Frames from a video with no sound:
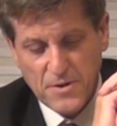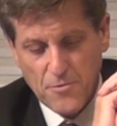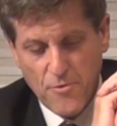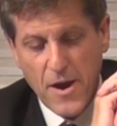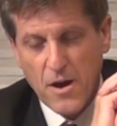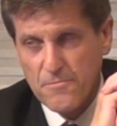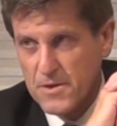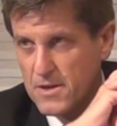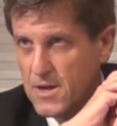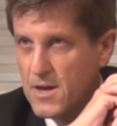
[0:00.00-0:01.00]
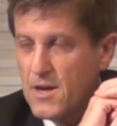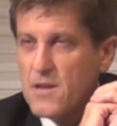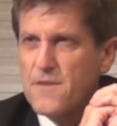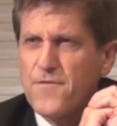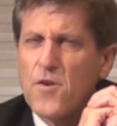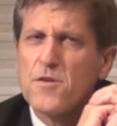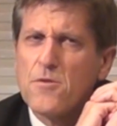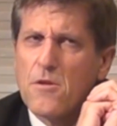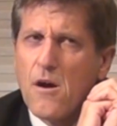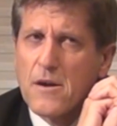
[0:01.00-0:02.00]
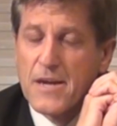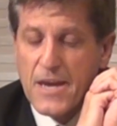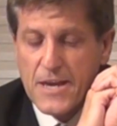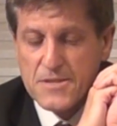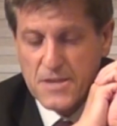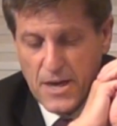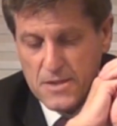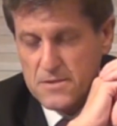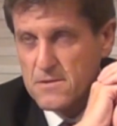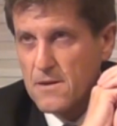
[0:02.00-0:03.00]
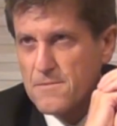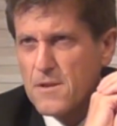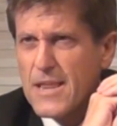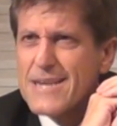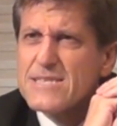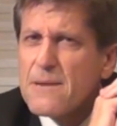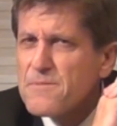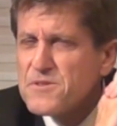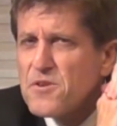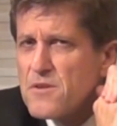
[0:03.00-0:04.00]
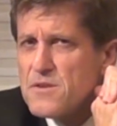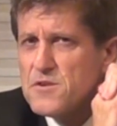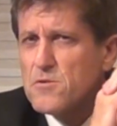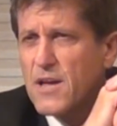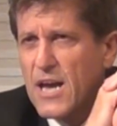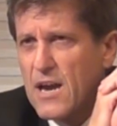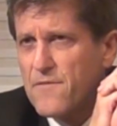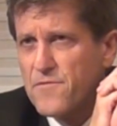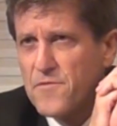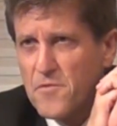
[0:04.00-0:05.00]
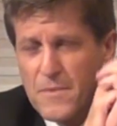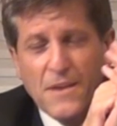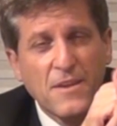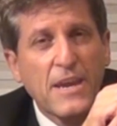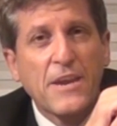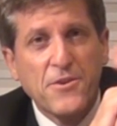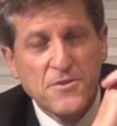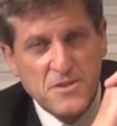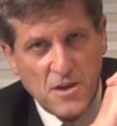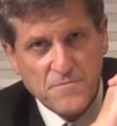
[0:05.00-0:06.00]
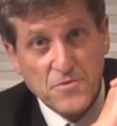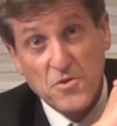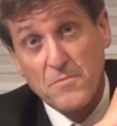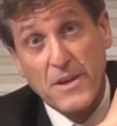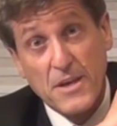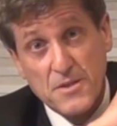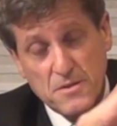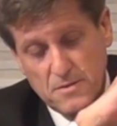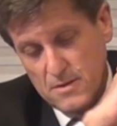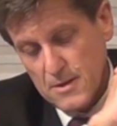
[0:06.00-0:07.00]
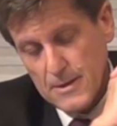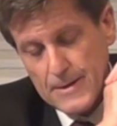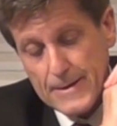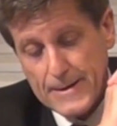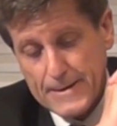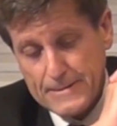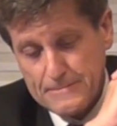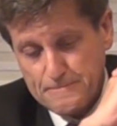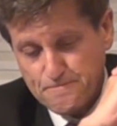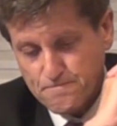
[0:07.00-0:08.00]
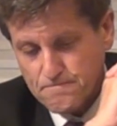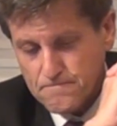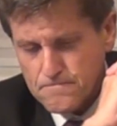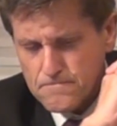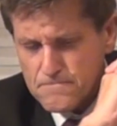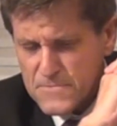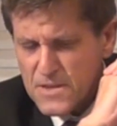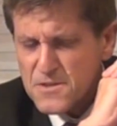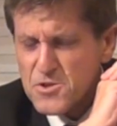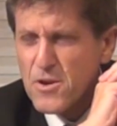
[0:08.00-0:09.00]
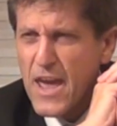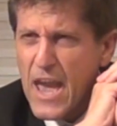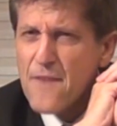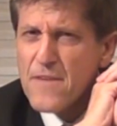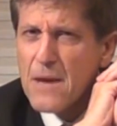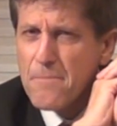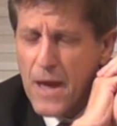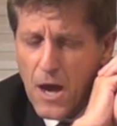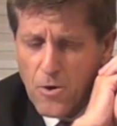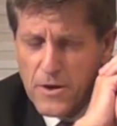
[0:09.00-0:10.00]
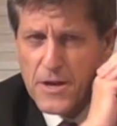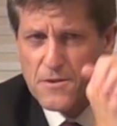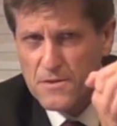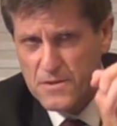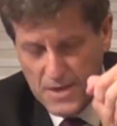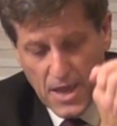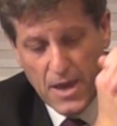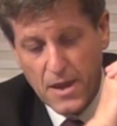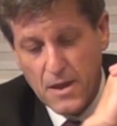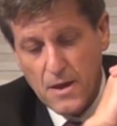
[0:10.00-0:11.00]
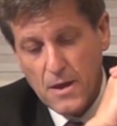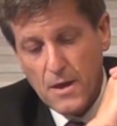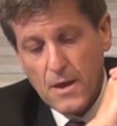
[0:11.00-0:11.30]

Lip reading: pretty rare, but the further along a case gets, the less opportunities you'll have to maintain your self-determination. So to have that power here today